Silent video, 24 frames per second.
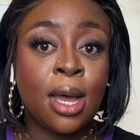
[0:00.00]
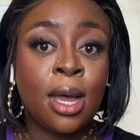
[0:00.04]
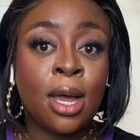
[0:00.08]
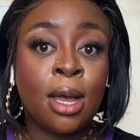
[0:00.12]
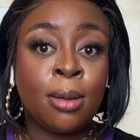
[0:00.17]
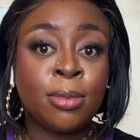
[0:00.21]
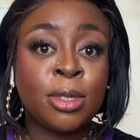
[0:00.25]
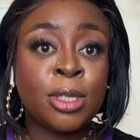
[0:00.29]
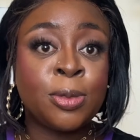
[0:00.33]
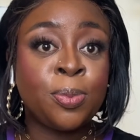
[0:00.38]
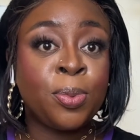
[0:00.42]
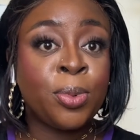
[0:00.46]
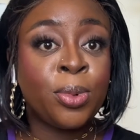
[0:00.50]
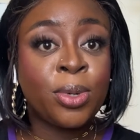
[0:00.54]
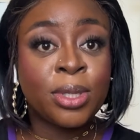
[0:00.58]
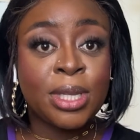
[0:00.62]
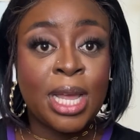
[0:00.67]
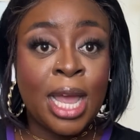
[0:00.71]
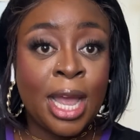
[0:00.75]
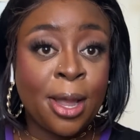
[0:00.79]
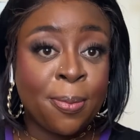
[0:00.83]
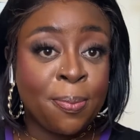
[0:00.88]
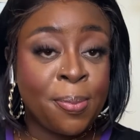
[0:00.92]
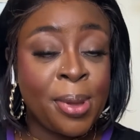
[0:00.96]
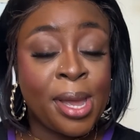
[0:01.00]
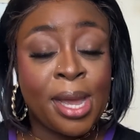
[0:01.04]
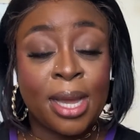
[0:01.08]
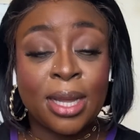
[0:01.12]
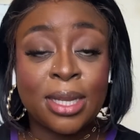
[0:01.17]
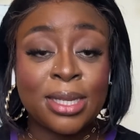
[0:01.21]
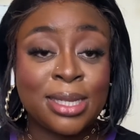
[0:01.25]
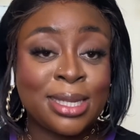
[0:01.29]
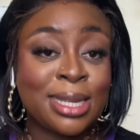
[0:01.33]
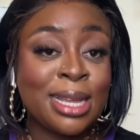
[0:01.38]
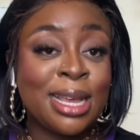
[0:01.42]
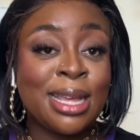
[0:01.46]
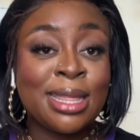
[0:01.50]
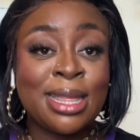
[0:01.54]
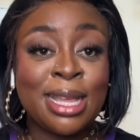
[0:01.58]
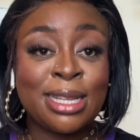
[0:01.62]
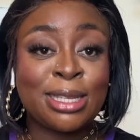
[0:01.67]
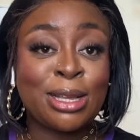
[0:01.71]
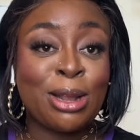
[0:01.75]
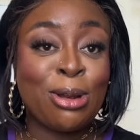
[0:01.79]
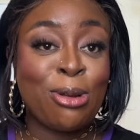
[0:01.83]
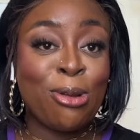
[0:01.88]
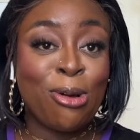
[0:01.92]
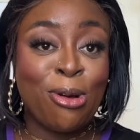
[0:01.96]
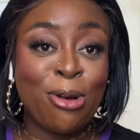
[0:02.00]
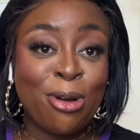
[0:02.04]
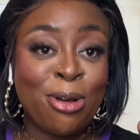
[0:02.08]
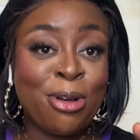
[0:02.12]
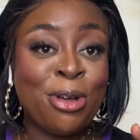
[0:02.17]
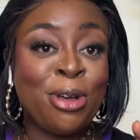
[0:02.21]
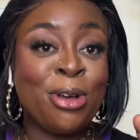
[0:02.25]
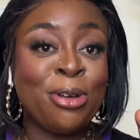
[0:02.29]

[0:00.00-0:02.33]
sport bets. There's a lot